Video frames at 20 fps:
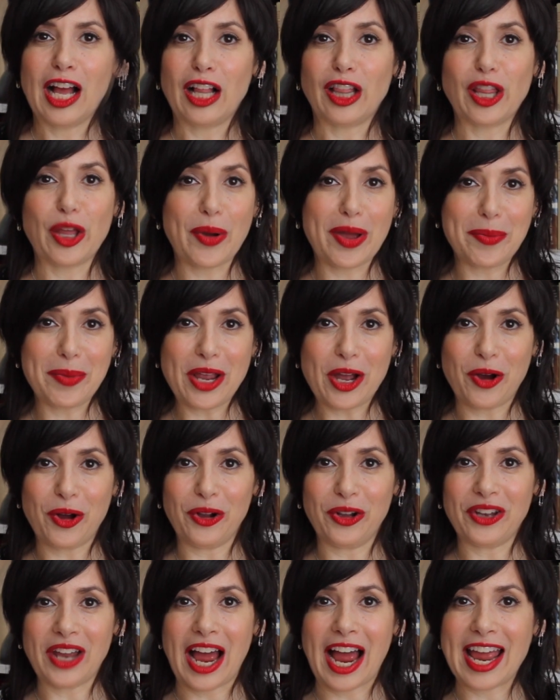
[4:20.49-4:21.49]
Lo and
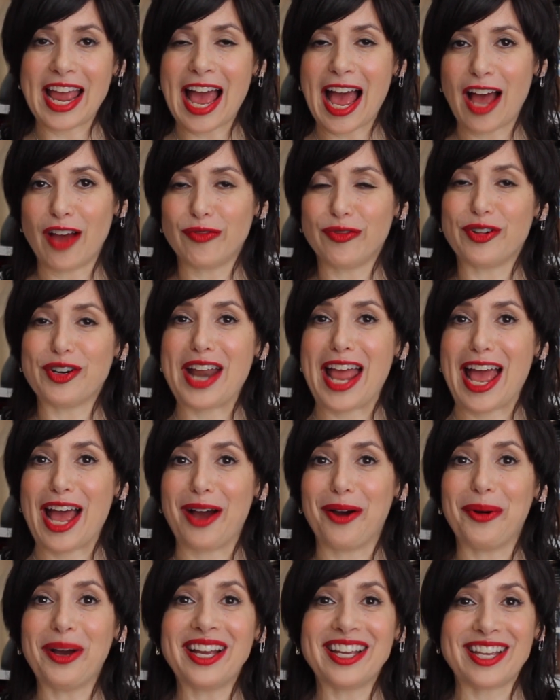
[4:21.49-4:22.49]
behold, I have for
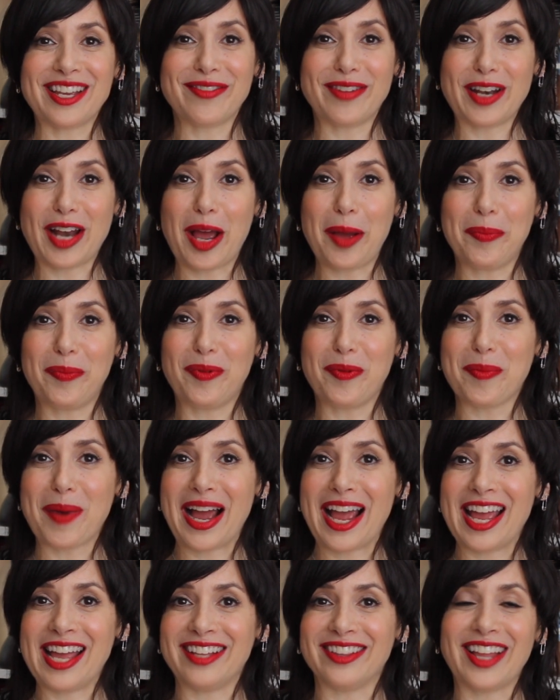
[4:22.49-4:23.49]
now given up
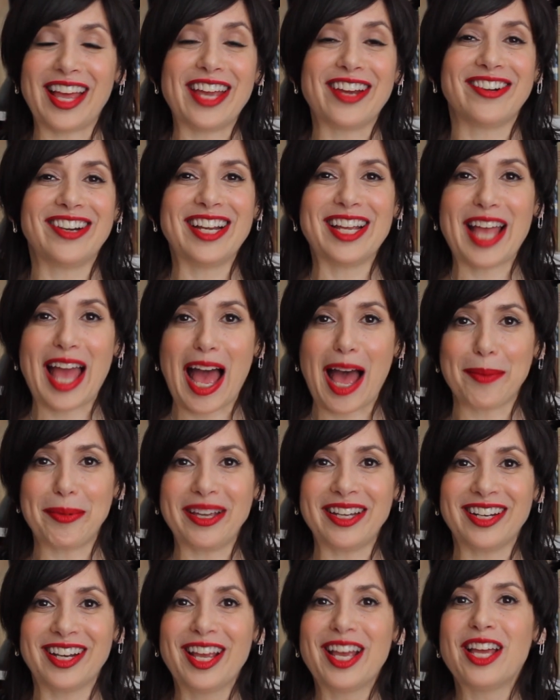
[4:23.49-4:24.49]
my layering
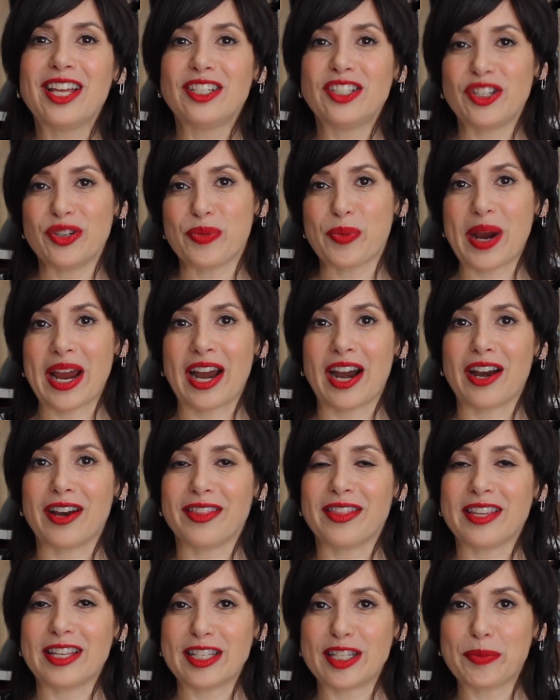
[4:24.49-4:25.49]
habit to
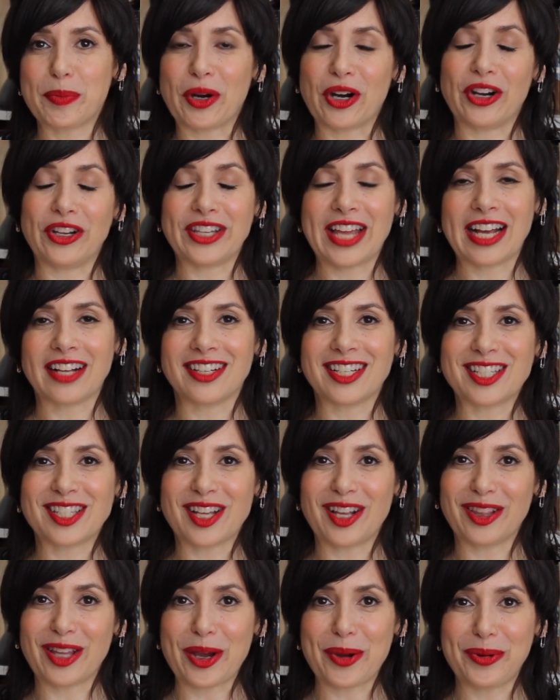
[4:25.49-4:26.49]
wear this pearl
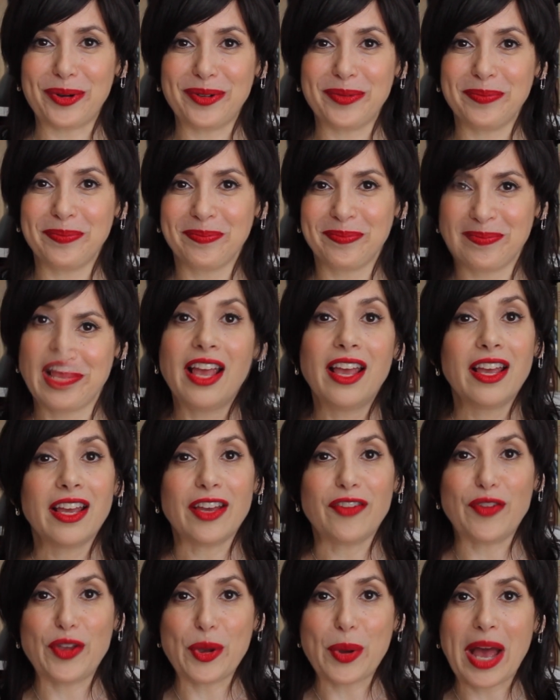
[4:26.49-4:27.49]
necklace alone.
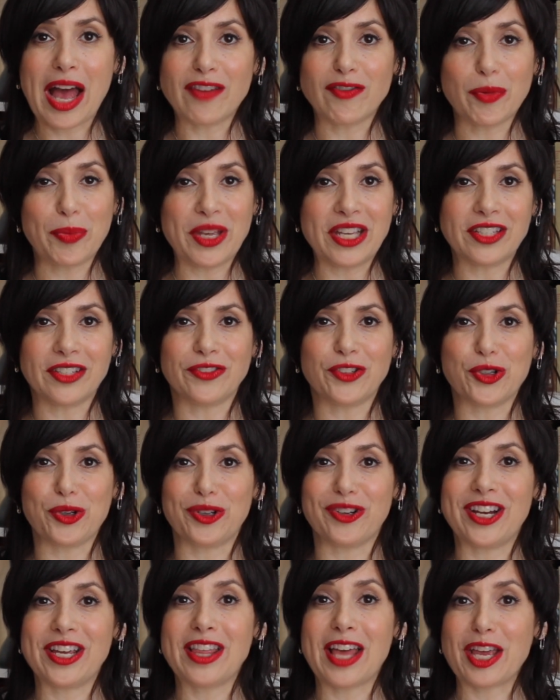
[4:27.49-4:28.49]
If you have a piece of
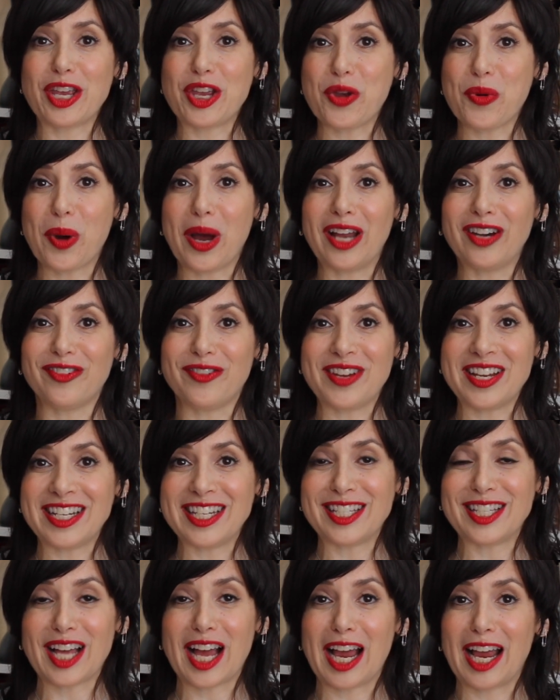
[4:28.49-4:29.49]
jewelry that you want
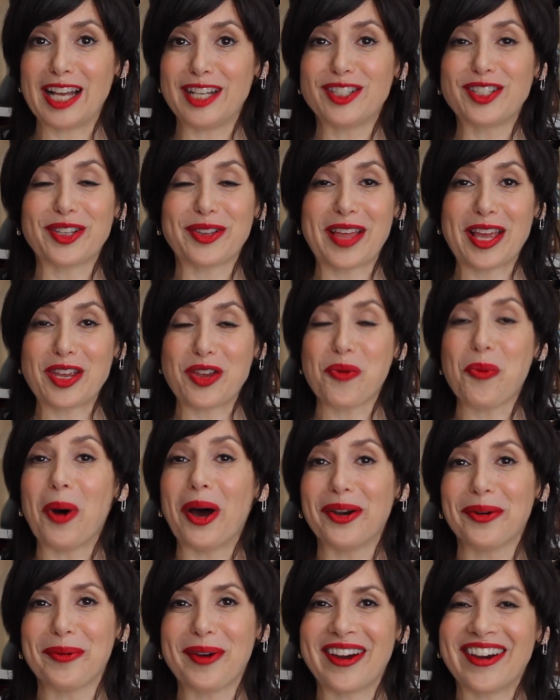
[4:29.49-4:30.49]
redesigned so that you
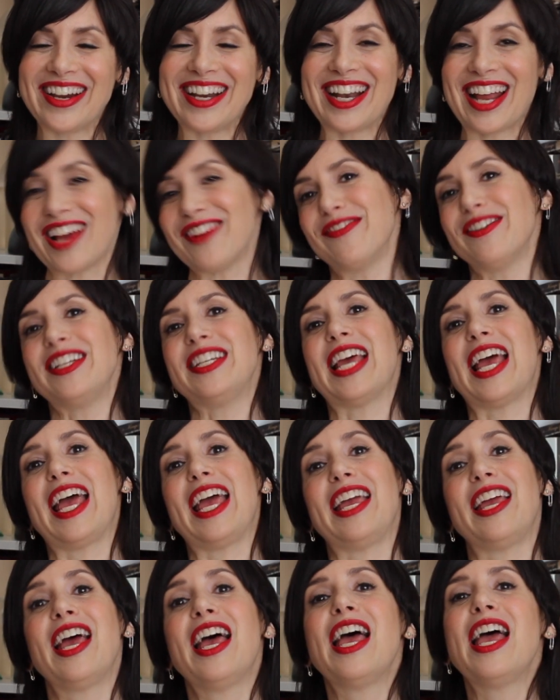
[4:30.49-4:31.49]
want to wear it every
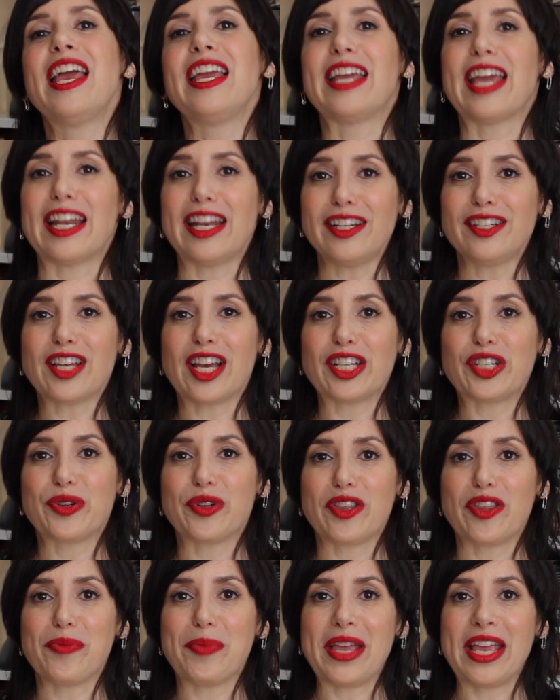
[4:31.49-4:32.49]
day, get in touch
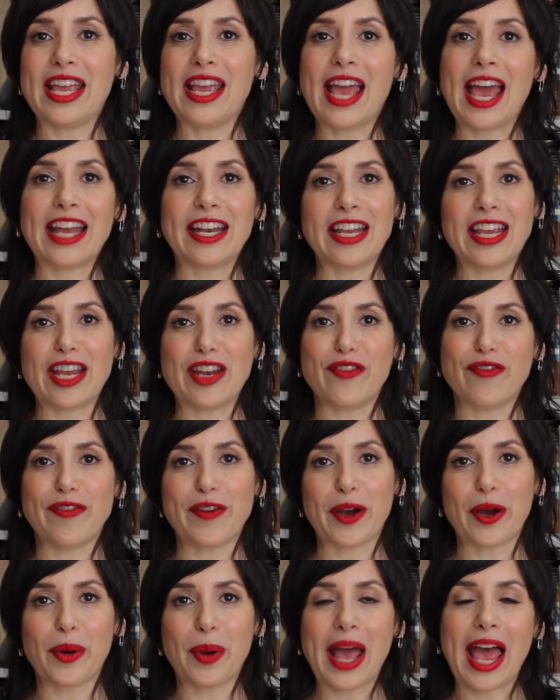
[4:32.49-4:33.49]
with me at
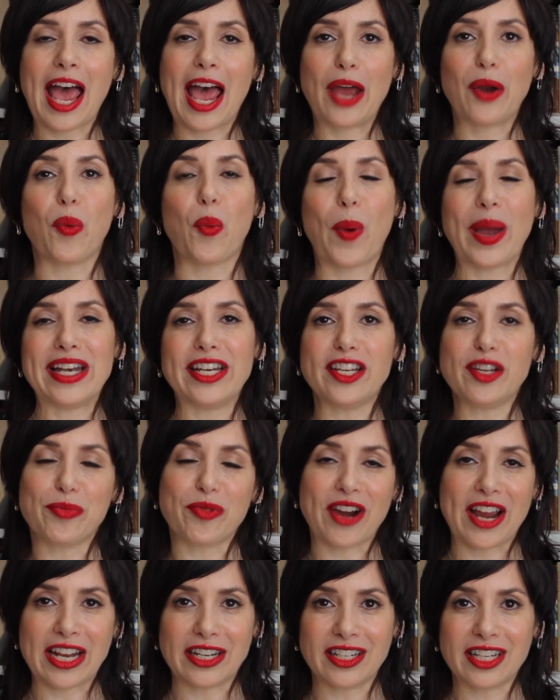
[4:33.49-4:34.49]

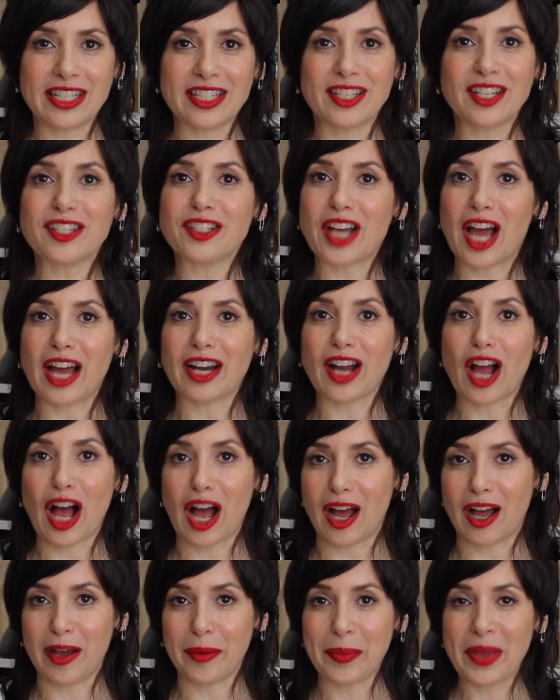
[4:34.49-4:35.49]

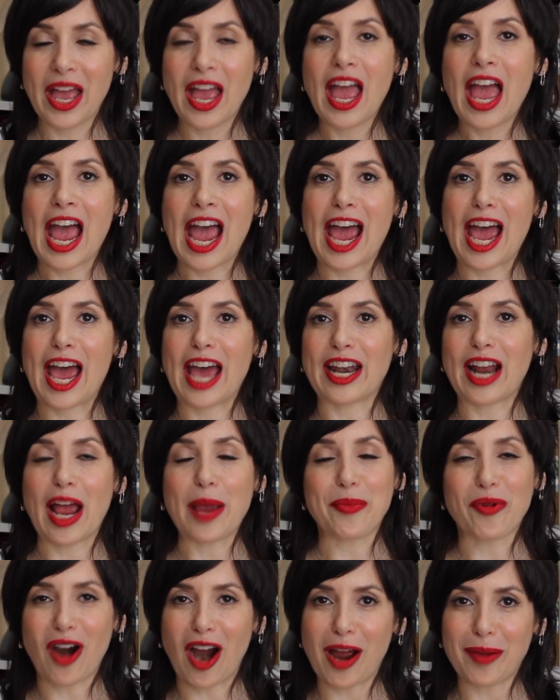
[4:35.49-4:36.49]
info@wendybrandes.com, and
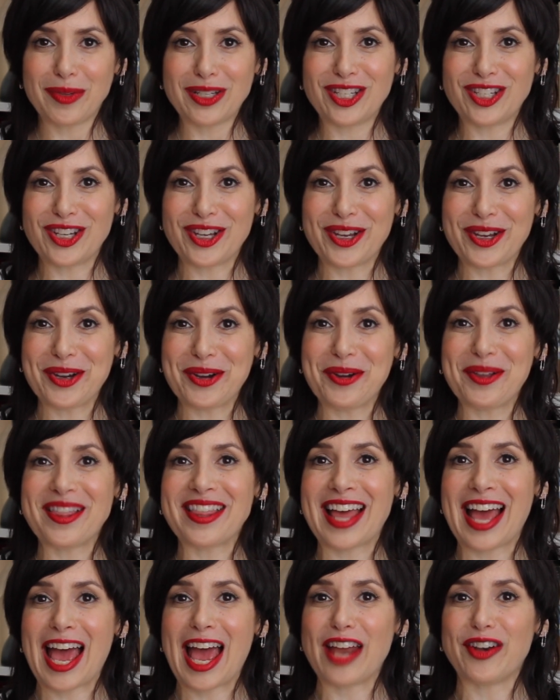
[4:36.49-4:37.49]
I promise you
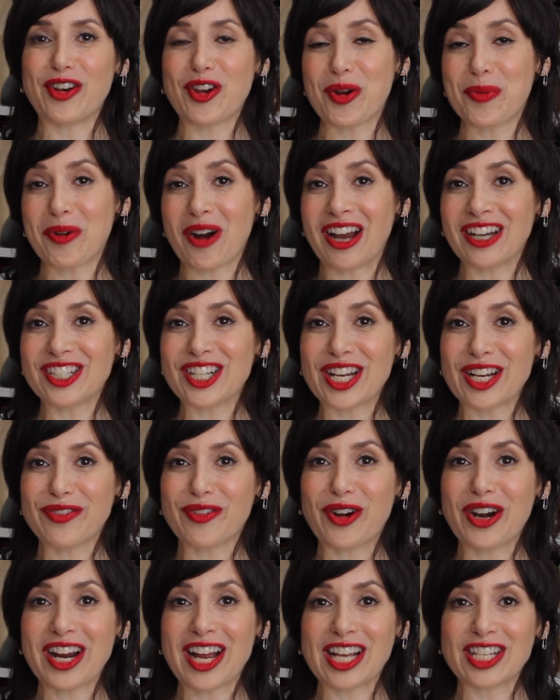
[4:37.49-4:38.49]
that no project
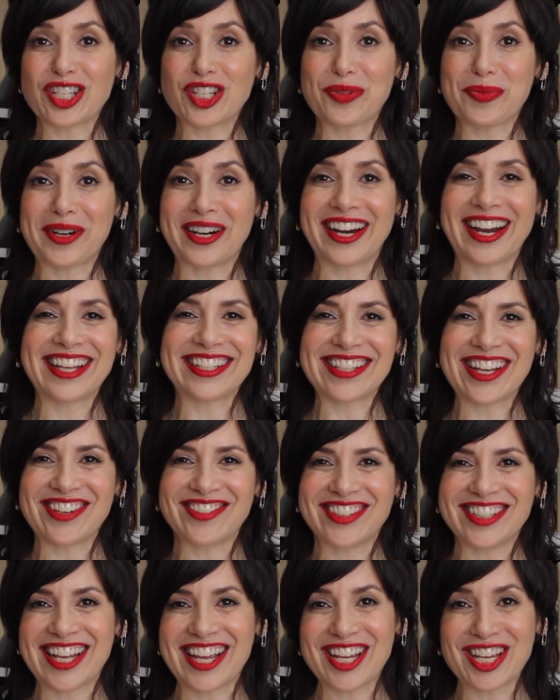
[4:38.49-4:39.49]
for a customer has
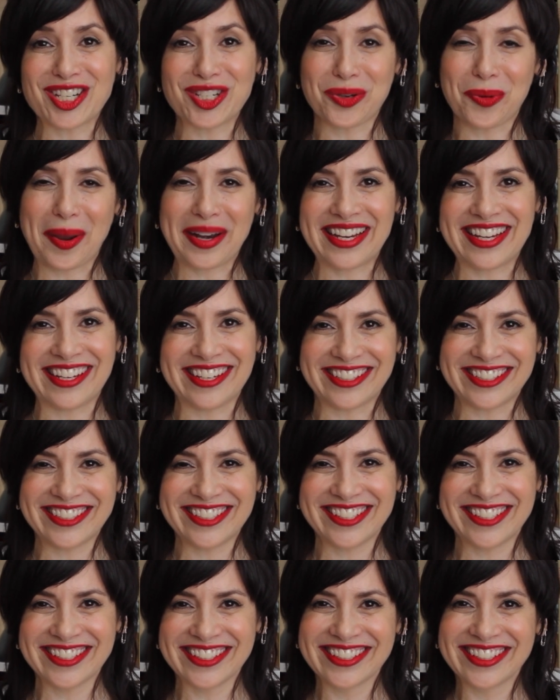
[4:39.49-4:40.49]
ever taken 20
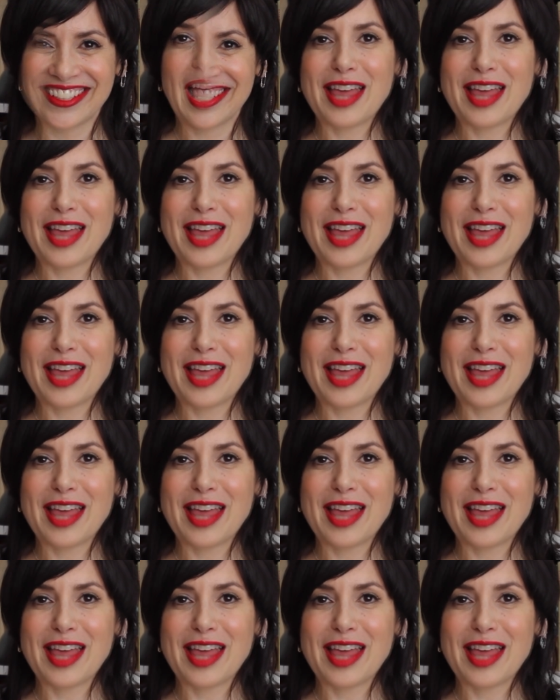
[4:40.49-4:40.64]
years.